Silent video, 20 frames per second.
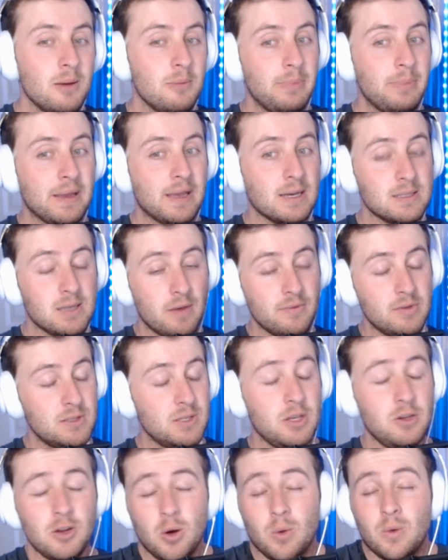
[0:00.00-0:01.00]
because
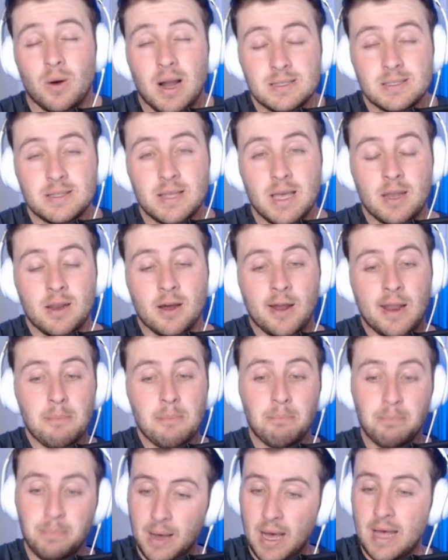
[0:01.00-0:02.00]
obviously you know where I stand on it,
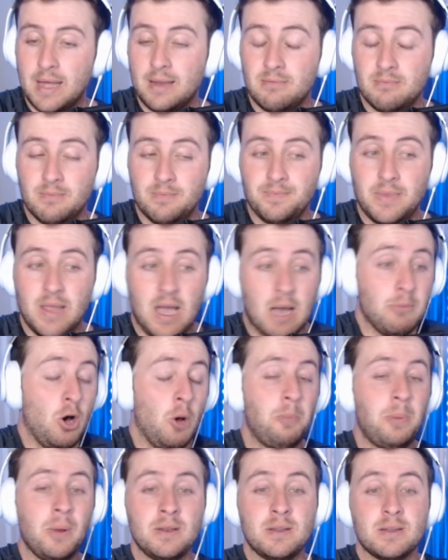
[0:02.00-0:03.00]
but I'm
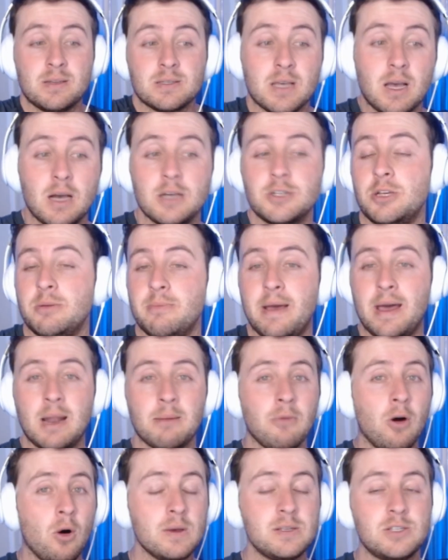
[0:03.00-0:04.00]
open to discussion, man.
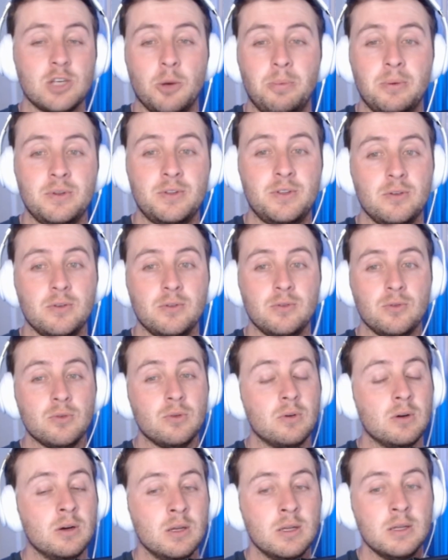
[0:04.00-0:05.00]
I'm always open
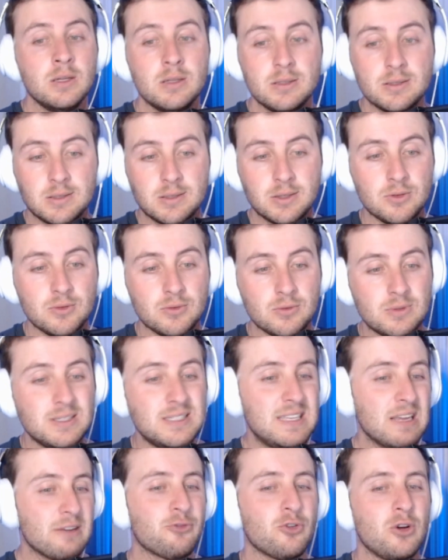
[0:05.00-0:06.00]
to to
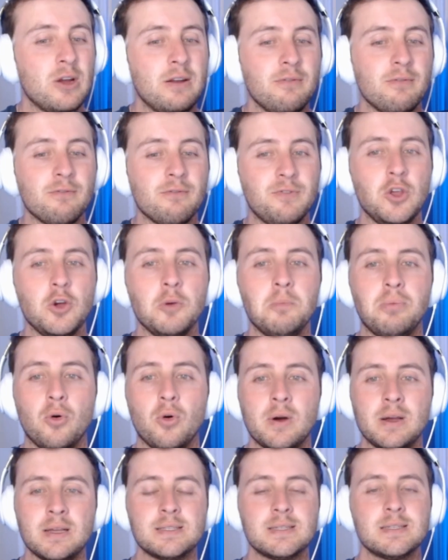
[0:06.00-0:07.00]
different
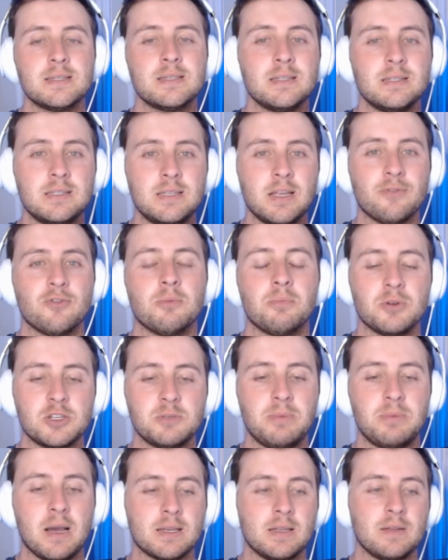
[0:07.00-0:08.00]
viewpoints, different
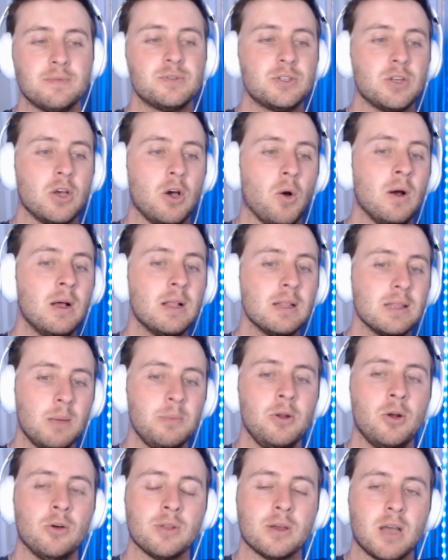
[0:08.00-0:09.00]
perspectives. So let
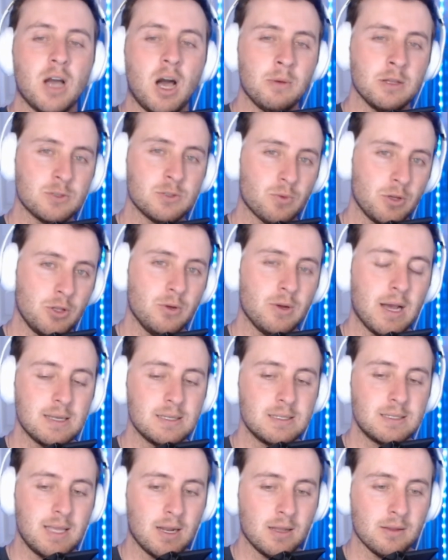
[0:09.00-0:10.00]
me know in the comments where you guys
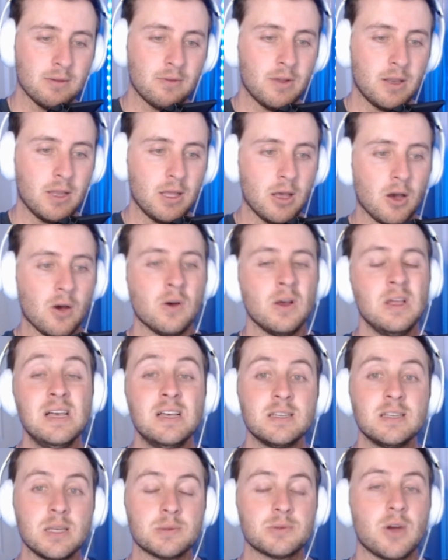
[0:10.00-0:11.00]
stand on the video.
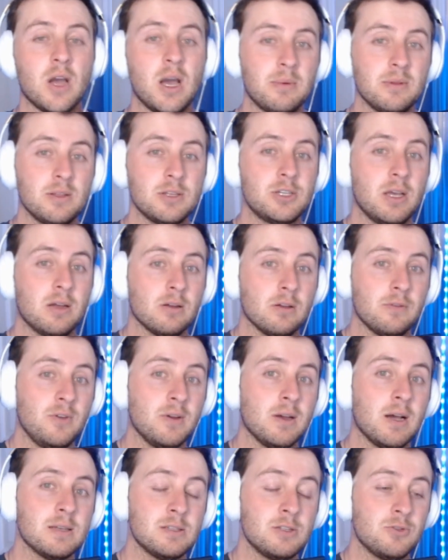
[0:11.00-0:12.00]
Subscribe to the channel if you
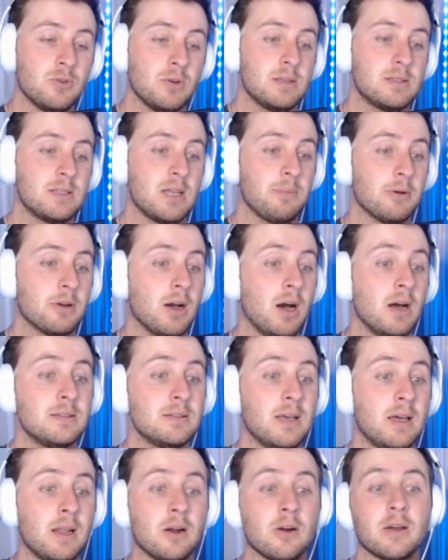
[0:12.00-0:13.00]
guys enjoy this type of
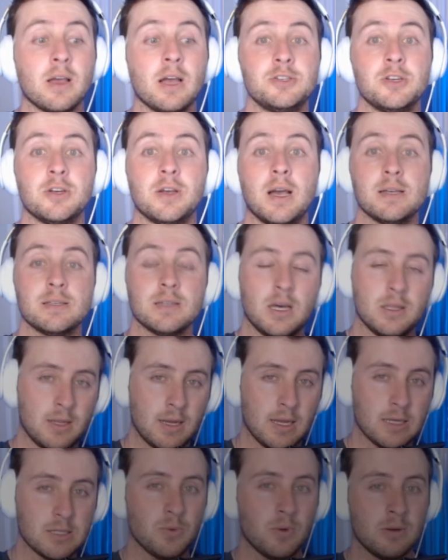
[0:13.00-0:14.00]
content, and I'll catch you guys on the
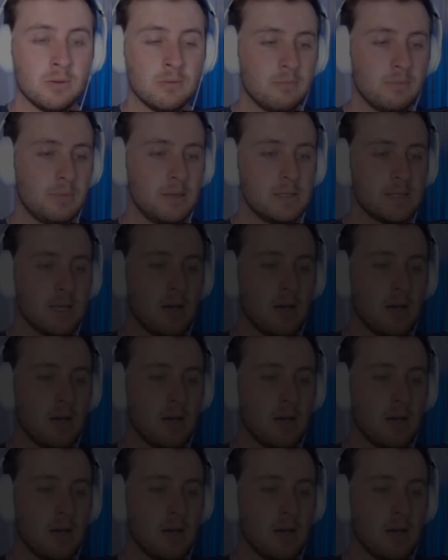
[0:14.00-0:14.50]
next one. Peace